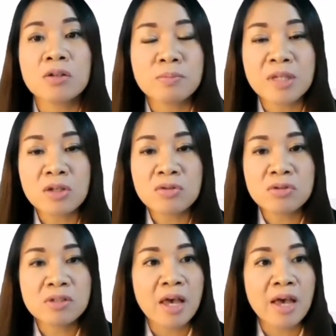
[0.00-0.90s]
to be
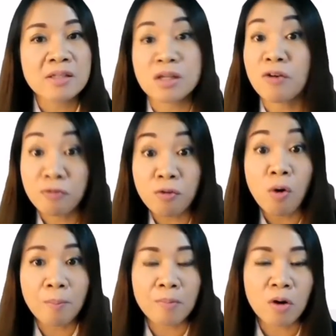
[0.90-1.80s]
used as a
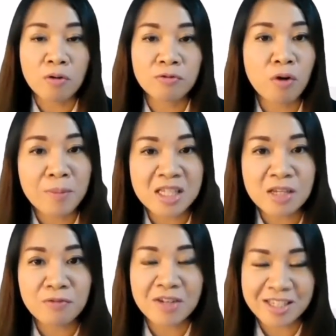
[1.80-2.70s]
form of
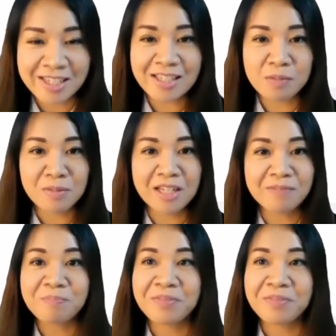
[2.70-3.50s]
formative assessment.